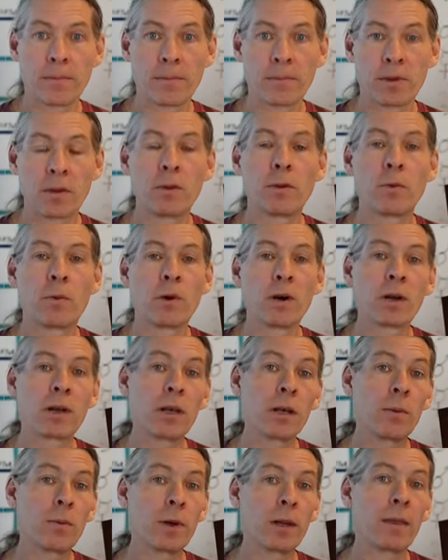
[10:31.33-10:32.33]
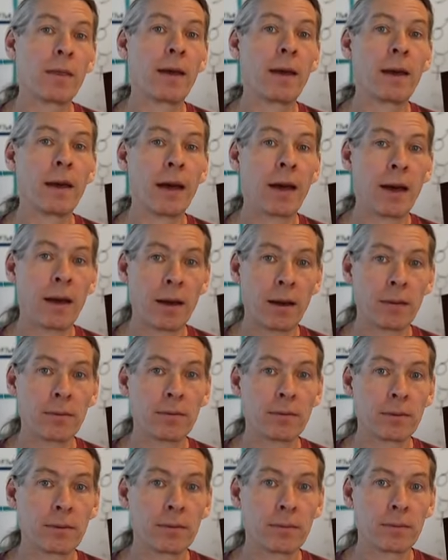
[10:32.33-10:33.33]
So they're working what they have,
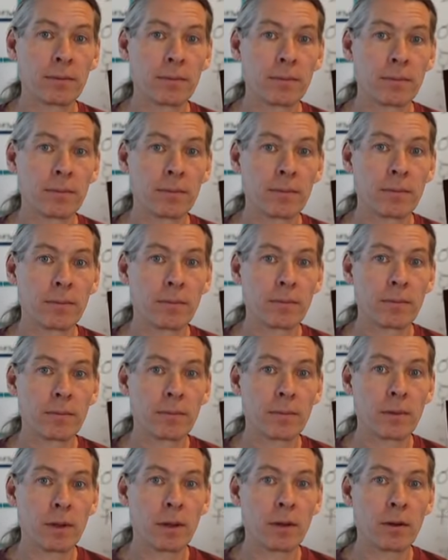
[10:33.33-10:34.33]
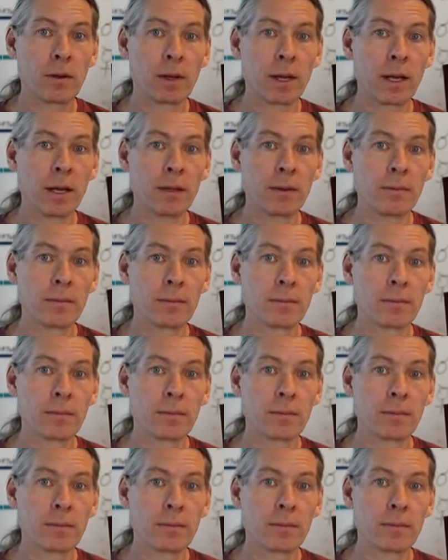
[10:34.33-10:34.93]
okay?